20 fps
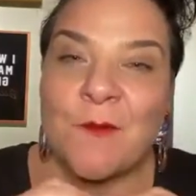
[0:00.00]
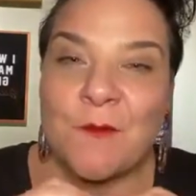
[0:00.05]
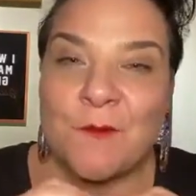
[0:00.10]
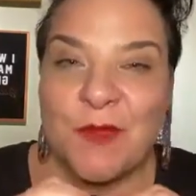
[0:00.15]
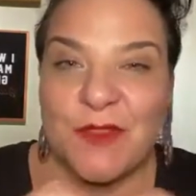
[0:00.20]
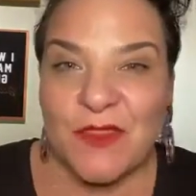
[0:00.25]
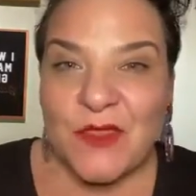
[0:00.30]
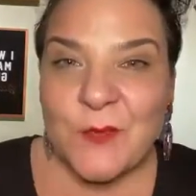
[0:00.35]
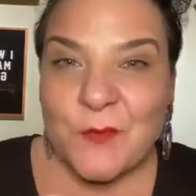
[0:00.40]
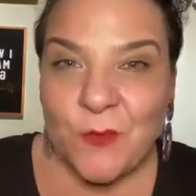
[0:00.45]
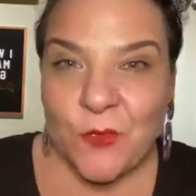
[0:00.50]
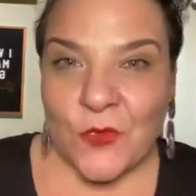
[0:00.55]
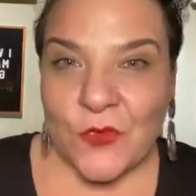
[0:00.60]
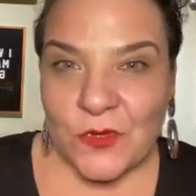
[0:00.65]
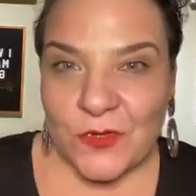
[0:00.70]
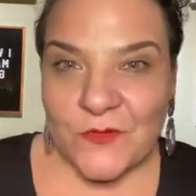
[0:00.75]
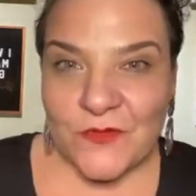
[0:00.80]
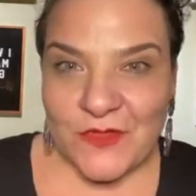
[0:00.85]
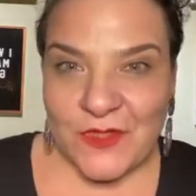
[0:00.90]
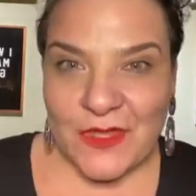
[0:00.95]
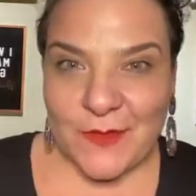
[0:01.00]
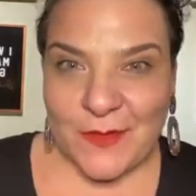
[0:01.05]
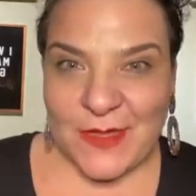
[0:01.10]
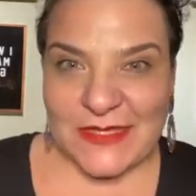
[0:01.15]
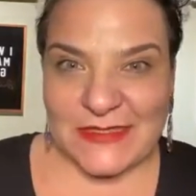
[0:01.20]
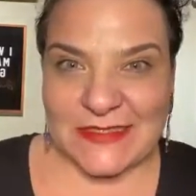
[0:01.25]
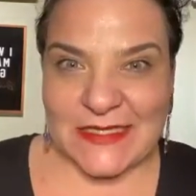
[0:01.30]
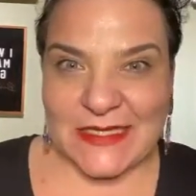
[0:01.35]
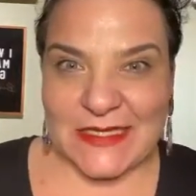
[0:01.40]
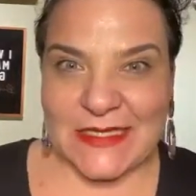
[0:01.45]
But the important thing
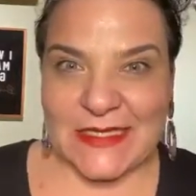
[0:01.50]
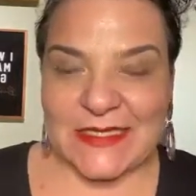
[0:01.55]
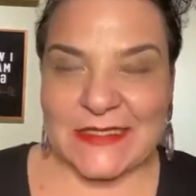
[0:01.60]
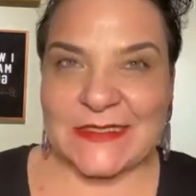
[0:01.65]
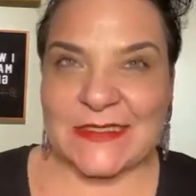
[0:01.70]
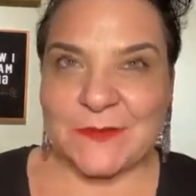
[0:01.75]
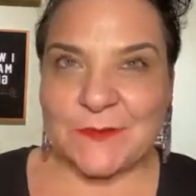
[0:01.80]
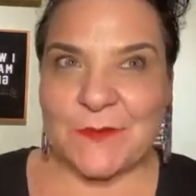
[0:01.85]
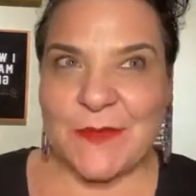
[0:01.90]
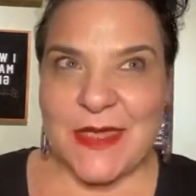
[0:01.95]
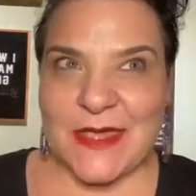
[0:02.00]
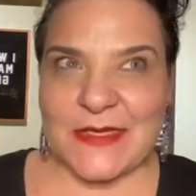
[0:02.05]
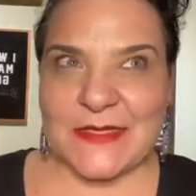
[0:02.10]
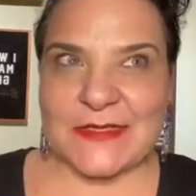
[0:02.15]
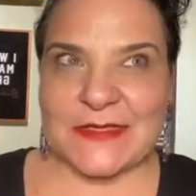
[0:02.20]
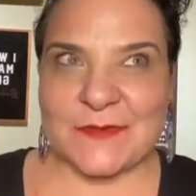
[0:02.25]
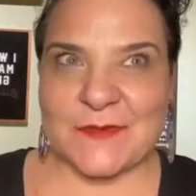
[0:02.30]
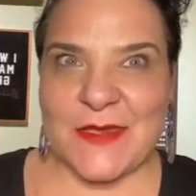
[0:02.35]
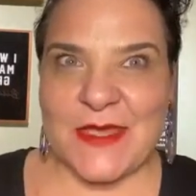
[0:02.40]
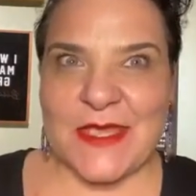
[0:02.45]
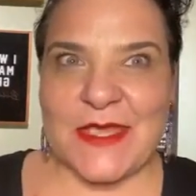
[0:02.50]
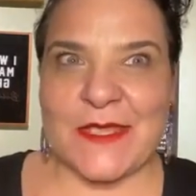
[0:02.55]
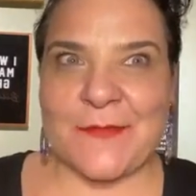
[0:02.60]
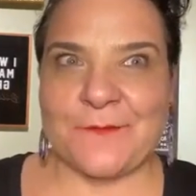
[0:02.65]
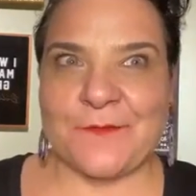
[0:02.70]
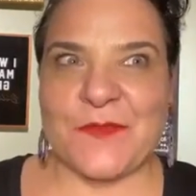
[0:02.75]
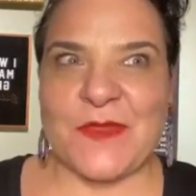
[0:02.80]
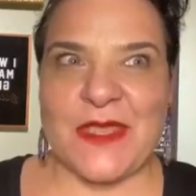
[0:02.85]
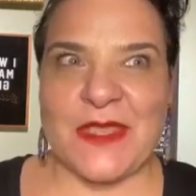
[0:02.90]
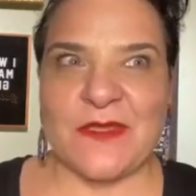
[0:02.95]
about death is it makes me,
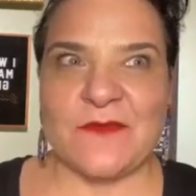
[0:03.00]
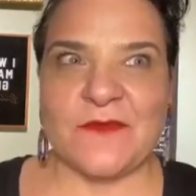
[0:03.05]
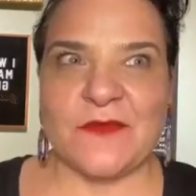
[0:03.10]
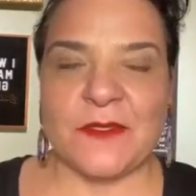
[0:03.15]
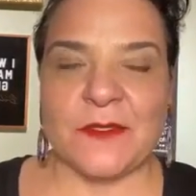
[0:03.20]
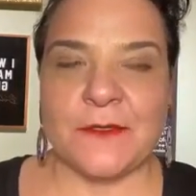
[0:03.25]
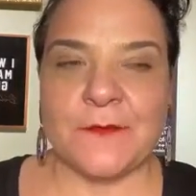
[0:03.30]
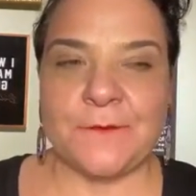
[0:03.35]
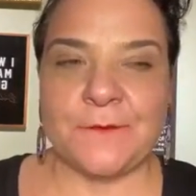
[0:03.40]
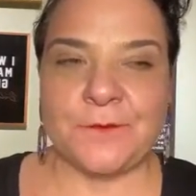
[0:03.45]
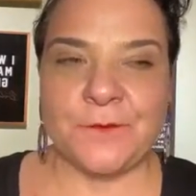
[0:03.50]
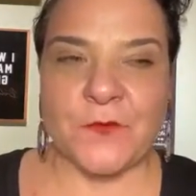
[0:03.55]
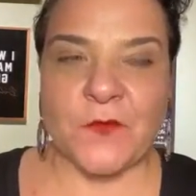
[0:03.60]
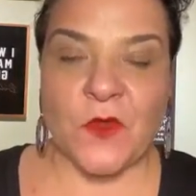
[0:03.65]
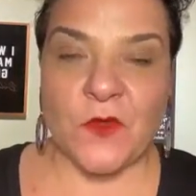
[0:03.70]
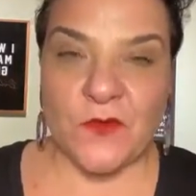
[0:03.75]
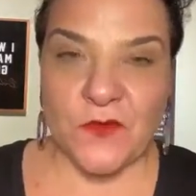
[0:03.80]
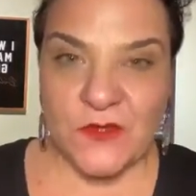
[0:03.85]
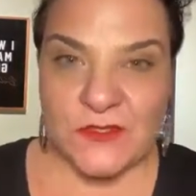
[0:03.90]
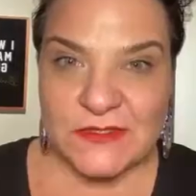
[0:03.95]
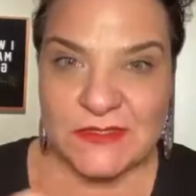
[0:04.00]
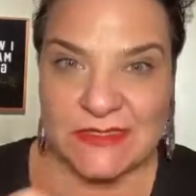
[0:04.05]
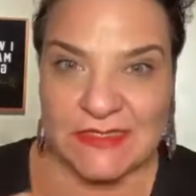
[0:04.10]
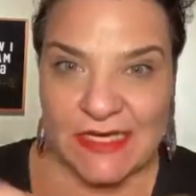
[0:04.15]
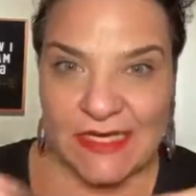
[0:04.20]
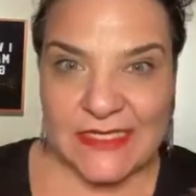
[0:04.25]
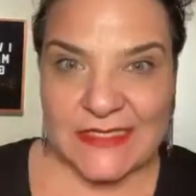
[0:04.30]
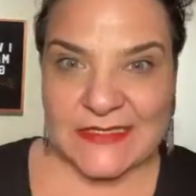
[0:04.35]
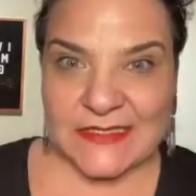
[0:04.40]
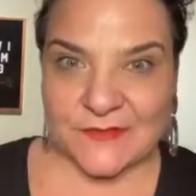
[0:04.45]
even on those
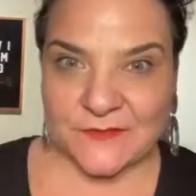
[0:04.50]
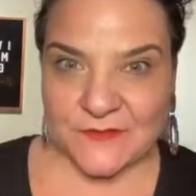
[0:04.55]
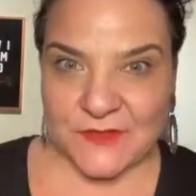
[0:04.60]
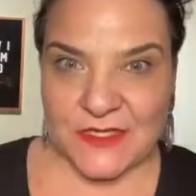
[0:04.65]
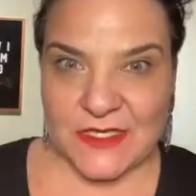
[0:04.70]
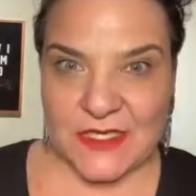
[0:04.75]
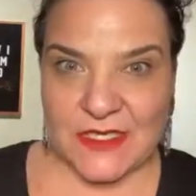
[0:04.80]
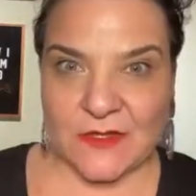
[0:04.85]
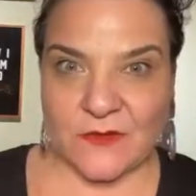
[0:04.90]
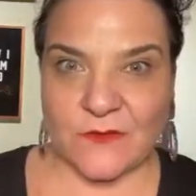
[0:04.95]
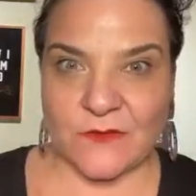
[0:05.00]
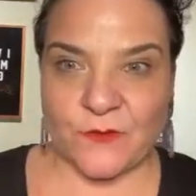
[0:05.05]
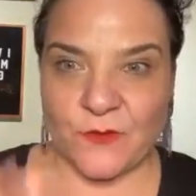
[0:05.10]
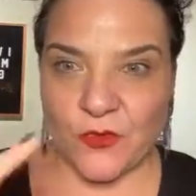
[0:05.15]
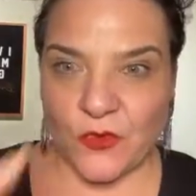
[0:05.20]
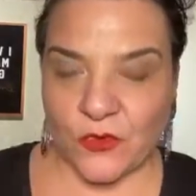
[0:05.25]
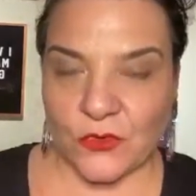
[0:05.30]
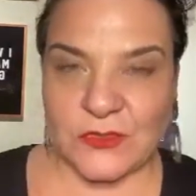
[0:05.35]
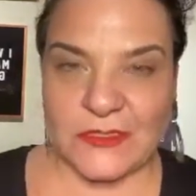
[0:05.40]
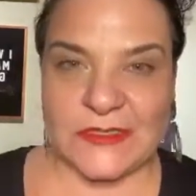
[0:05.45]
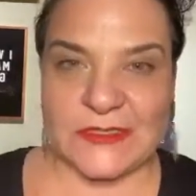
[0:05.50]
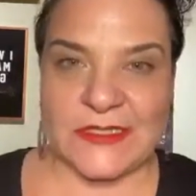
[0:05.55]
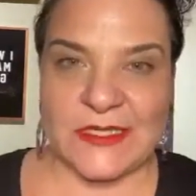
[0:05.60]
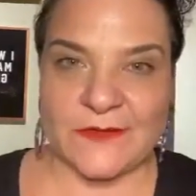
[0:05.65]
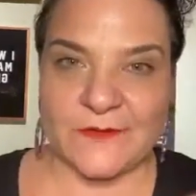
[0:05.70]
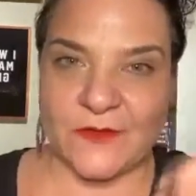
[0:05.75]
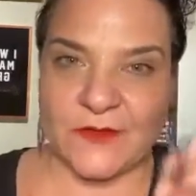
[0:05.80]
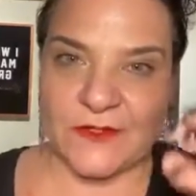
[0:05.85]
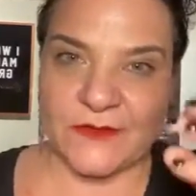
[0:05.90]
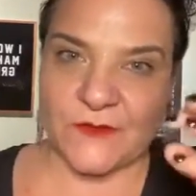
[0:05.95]
days every year of Paulie's
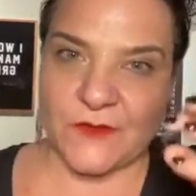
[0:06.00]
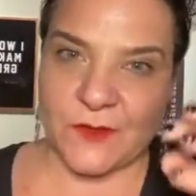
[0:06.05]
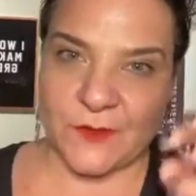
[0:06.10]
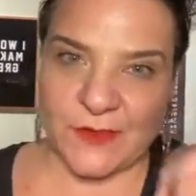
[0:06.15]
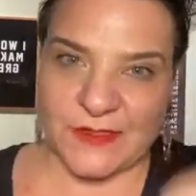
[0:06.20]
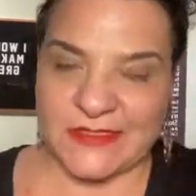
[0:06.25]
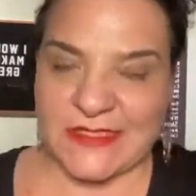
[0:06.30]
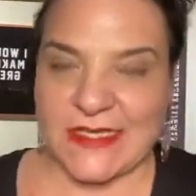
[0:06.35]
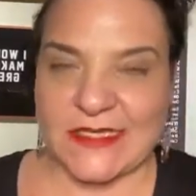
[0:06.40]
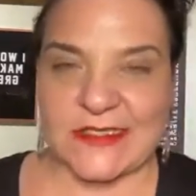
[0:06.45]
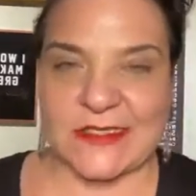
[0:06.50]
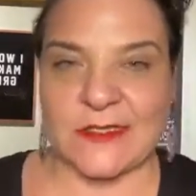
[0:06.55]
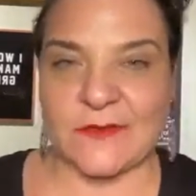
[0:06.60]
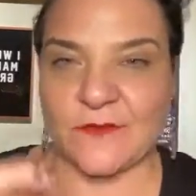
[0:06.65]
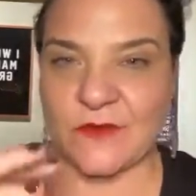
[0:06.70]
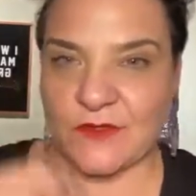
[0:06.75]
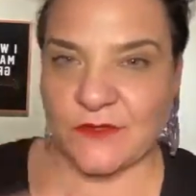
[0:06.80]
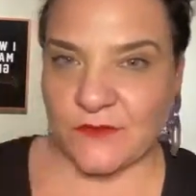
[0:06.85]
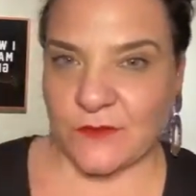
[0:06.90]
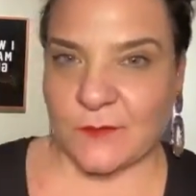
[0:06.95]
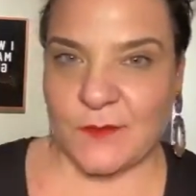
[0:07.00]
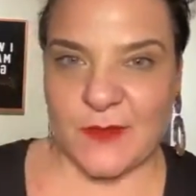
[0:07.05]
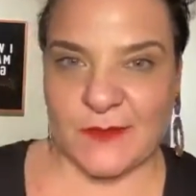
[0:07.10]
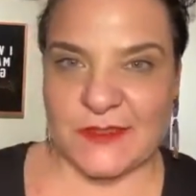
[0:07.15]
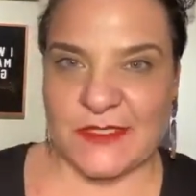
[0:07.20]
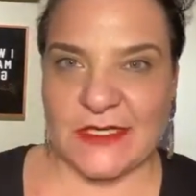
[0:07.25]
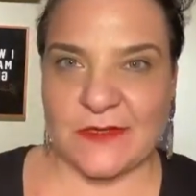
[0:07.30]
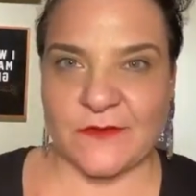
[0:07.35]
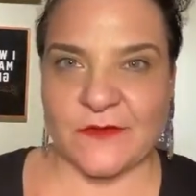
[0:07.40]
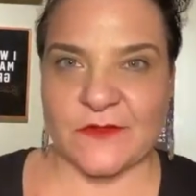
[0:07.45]
anniversary and my dad's anniversary and
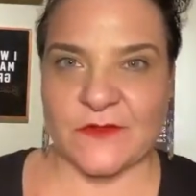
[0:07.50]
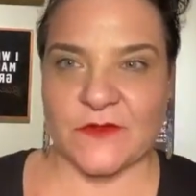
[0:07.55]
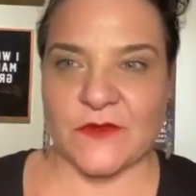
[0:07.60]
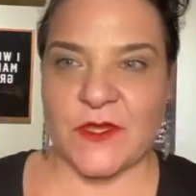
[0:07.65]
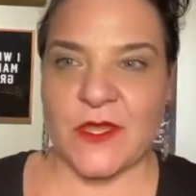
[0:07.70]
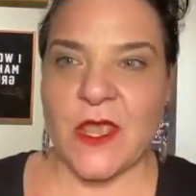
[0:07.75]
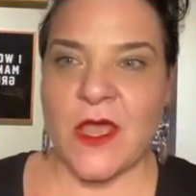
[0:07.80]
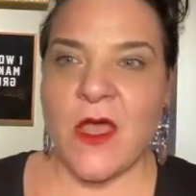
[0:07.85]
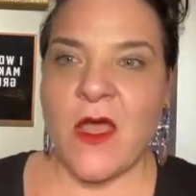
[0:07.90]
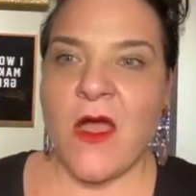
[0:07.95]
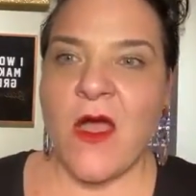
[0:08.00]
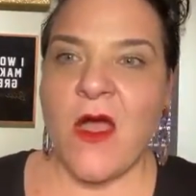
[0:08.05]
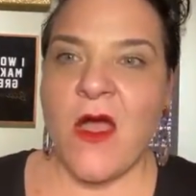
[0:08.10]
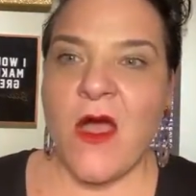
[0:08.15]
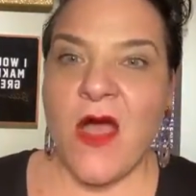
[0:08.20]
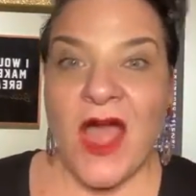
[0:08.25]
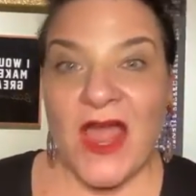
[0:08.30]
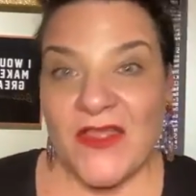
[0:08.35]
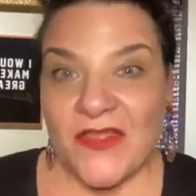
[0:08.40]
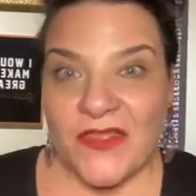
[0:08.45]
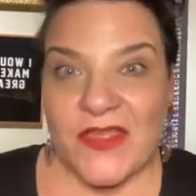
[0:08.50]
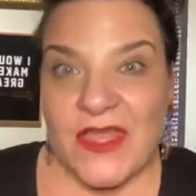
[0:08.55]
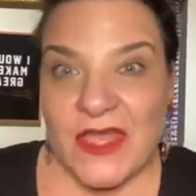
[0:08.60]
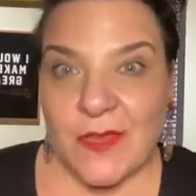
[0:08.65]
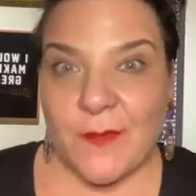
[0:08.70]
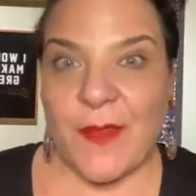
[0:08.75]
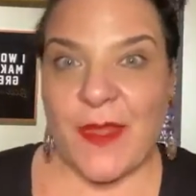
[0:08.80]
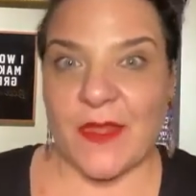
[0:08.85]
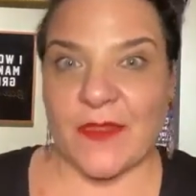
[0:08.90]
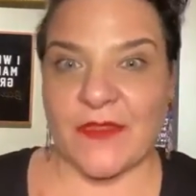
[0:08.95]
mum's anniversary, I think
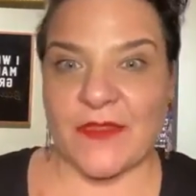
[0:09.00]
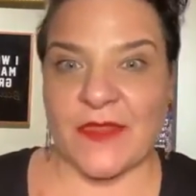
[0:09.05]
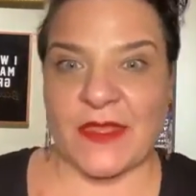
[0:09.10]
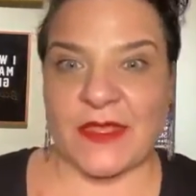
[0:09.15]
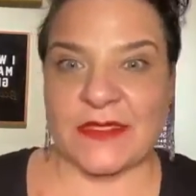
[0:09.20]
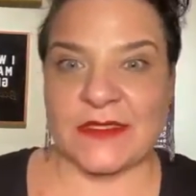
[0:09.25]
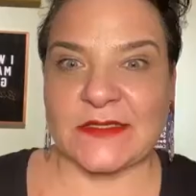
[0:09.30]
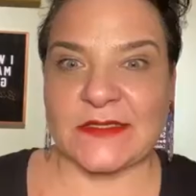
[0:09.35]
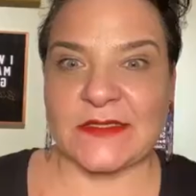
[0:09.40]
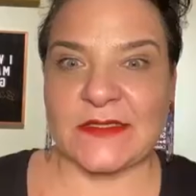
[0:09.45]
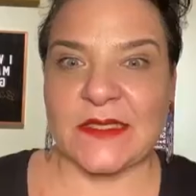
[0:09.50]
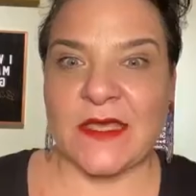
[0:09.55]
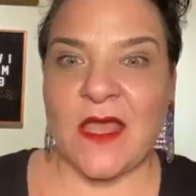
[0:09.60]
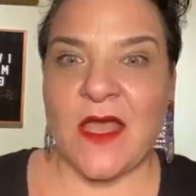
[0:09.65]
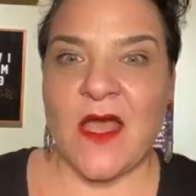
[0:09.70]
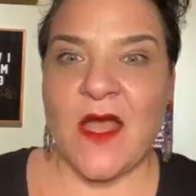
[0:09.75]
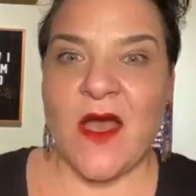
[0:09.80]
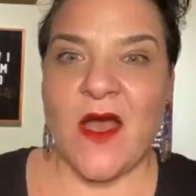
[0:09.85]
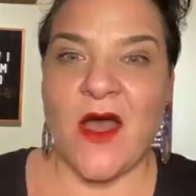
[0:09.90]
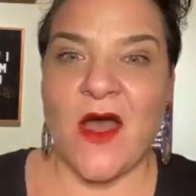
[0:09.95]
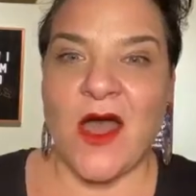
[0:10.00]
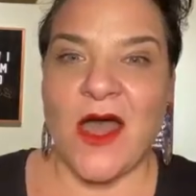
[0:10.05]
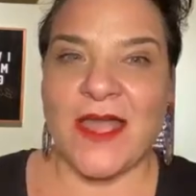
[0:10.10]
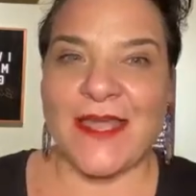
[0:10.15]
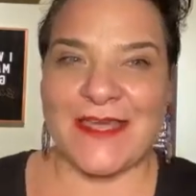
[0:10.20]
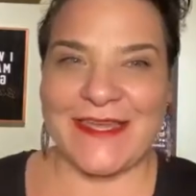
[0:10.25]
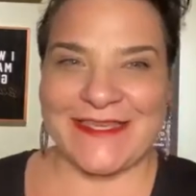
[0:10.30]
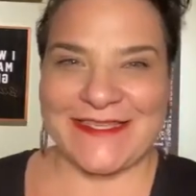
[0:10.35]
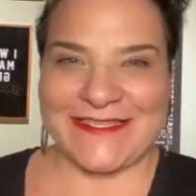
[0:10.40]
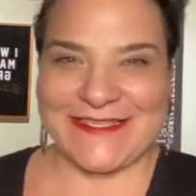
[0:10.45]
about things.
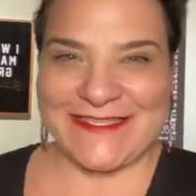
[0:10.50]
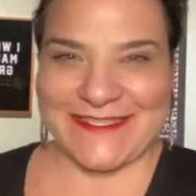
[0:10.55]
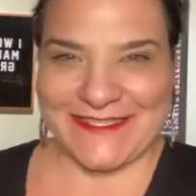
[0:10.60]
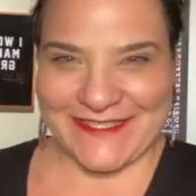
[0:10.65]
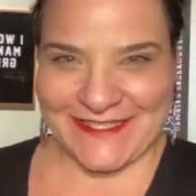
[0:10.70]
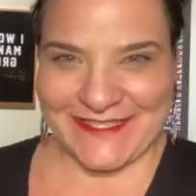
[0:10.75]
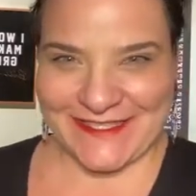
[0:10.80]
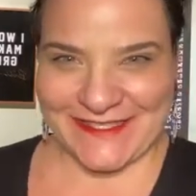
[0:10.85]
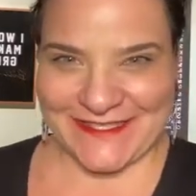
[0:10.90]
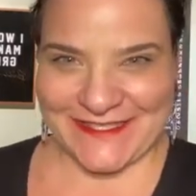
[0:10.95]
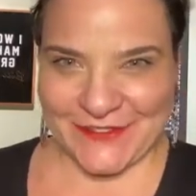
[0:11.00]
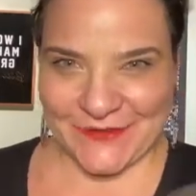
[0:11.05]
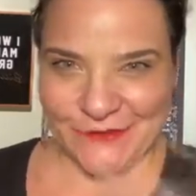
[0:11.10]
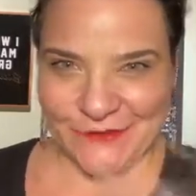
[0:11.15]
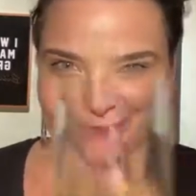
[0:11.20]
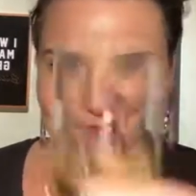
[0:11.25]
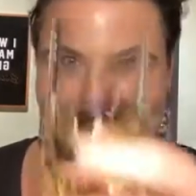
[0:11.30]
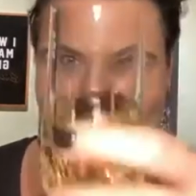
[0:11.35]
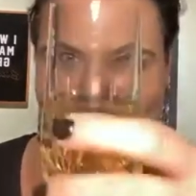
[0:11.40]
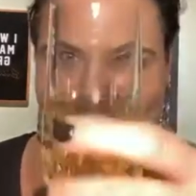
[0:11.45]
I, cheers, Jill.